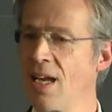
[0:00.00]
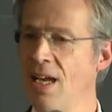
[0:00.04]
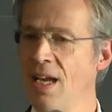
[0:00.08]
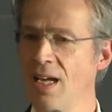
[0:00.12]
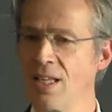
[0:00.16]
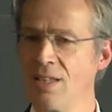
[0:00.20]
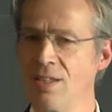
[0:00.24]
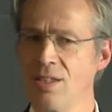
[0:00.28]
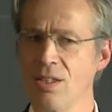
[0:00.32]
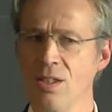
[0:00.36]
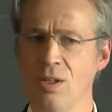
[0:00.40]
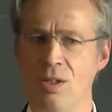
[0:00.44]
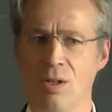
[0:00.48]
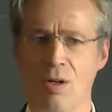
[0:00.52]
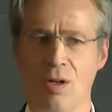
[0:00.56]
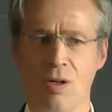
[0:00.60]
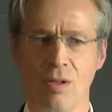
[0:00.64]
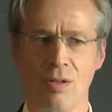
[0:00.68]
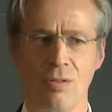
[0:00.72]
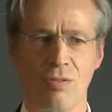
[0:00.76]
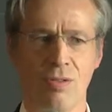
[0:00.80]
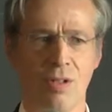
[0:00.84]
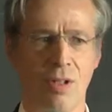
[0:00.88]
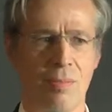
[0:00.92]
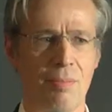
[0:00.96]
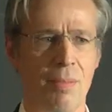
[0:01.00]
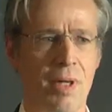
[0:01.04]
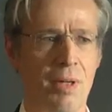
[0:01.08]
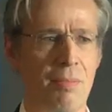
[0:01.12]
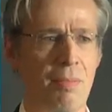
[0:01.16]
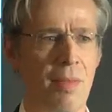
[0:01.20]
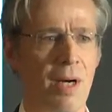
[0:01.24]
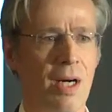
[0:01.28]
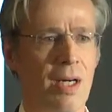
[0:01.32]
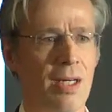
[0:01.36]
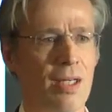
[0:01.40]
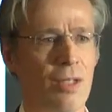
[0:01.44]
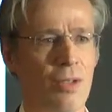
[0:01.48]
And the talk from
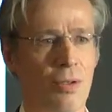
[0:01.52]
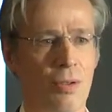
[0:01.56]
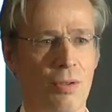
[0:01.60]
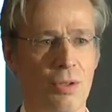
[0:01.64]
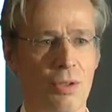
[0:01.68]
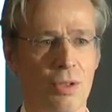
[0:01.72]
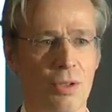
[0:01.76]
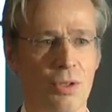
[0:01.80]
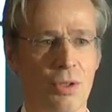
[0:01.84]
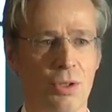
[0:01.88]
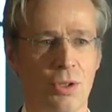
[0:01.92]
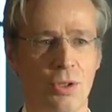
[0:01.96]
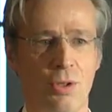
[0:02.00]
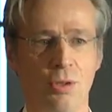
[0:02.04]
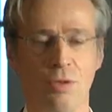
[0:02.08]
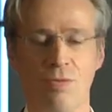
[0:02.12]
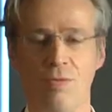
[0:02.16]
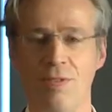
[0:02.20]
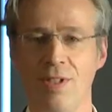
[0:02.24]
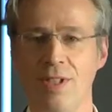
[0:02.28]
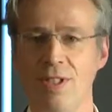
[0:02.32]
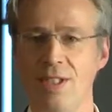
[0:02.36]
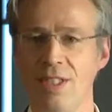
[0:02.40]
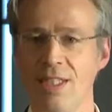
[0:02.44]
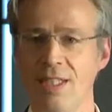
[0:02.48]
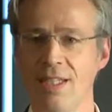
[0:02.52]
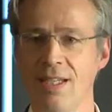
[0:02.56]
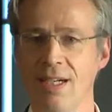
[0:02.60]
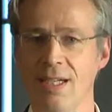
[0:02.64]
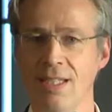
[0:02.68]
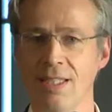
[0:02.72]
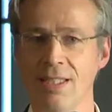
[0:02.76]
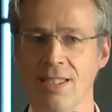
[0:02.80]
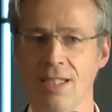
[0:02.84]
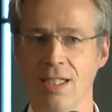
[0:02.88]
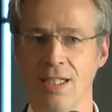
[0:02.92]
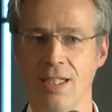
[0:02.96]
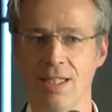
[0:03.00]
Marco showed very
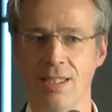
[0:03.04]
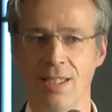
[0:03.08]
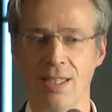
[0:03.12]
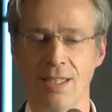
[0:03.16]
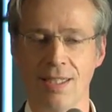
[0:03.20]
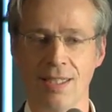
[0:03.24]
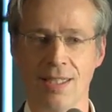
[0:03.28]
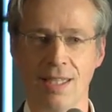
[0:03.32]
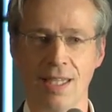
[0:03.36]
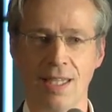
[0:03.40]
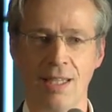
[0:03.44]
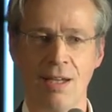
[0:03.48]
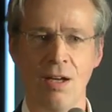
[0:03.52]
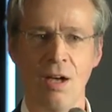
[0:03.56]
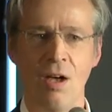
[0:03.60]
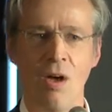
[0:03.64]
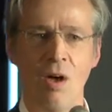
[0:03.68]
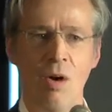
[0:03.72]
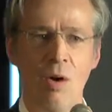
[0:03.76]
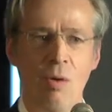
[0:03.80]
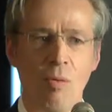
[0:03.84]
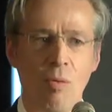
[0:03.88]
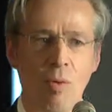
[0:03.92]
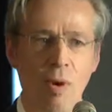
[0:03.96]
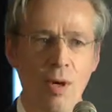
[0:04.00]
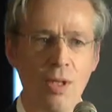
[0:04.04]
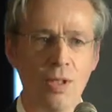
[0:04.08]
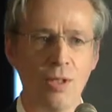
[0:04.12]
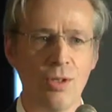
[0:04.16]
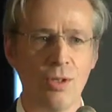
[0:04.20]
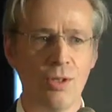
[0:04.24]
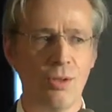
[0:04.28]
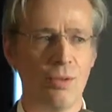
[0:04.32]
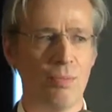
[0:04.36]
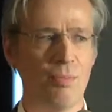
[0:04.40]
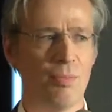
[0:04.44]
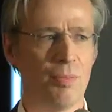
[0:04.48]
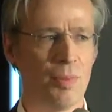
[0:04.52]
nicely that they want
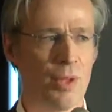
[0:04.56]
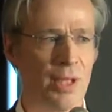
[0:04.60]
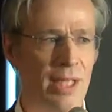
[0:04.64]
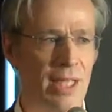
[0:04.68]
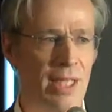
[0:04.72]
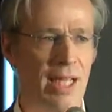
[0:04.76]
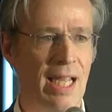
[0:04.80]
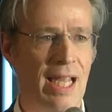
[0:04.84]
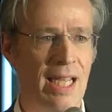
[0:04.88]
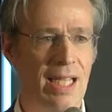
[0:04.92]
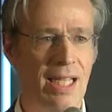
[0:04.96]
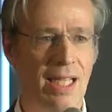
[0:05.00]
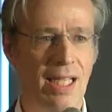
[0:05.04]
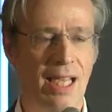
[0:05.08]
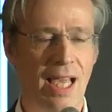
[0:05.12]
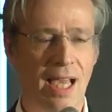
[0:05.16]
to bring